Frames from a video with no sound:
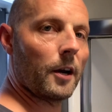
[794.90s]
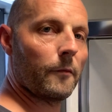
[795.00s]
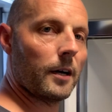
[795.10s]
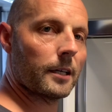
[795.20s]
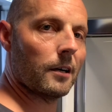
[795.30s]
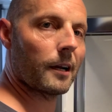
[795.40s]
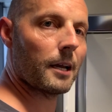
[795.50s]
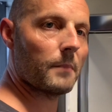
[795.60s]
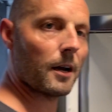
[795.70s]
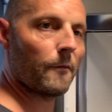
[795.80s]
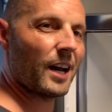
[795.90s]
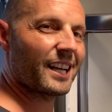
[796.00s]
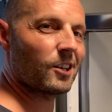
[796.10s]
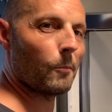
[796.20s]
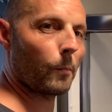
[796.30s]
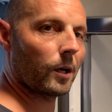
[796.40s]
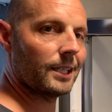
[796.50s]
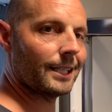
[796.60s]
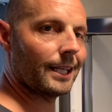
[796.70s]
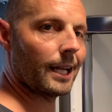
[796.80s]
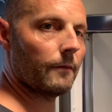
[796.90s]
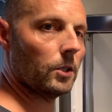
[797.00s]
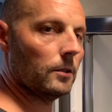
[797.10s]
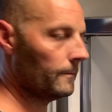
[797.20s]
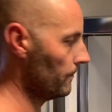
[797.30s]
if I can't get my van completely level,